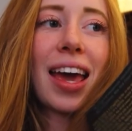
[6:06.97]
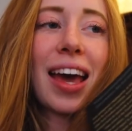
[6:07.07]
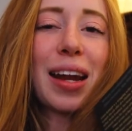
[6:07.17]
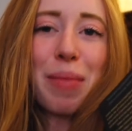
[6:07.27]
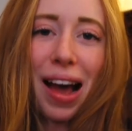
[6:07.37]

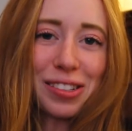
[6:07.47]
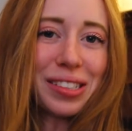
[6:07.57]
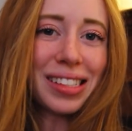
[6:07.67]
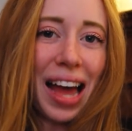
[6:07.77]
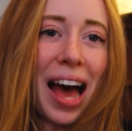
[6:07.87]
and I'm
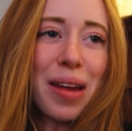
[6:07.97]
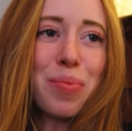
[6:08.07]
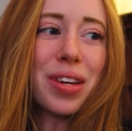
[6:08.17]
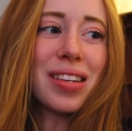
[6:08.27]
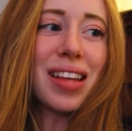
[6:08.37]
actually sad
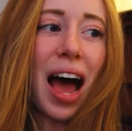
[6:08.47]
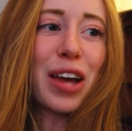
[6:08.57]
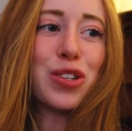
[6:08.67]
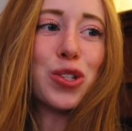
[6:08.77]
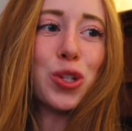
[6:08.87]
because
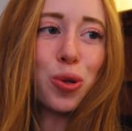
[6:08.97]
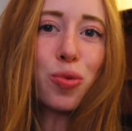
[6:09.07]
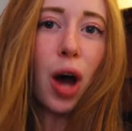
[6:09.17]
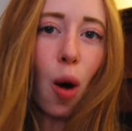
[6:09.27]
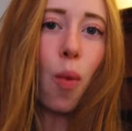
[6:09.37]
I
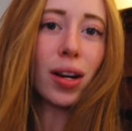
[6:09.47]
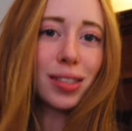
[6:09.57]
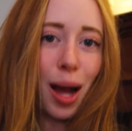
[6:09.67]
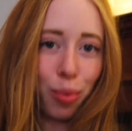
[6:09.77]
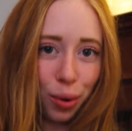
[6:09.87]
do not want to
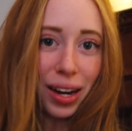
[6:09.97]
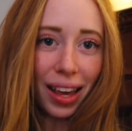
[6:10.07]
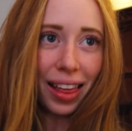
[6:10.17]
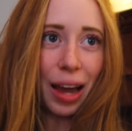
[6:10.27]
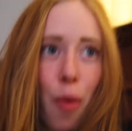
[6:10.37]
stop
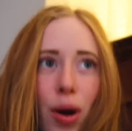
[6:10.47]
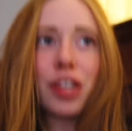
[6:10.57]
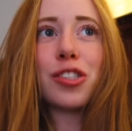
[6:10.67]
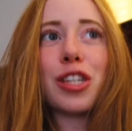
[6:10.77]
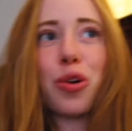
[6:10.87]
reading. Like, I want
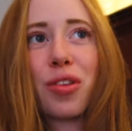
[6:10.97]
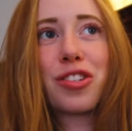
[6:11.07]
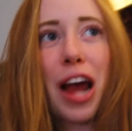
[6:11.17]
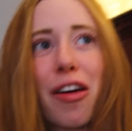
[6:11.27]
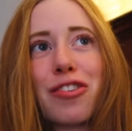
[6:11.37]
to just ignore the
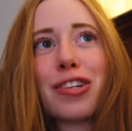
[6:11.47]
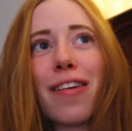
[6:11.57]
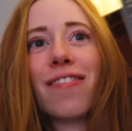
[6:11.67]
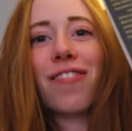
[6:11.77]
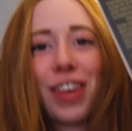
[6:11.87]
challenge
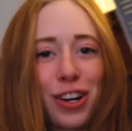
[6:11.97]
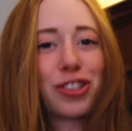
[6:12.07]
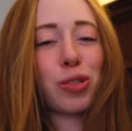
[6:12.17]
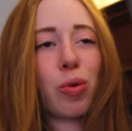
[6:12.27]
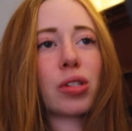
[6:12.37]
and finish
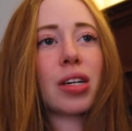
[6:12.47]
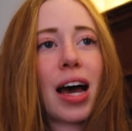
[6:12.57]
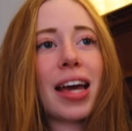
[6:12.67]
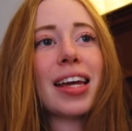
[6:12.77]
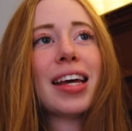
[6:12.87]
this book
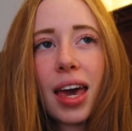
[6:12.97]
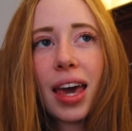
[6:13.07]
tonight.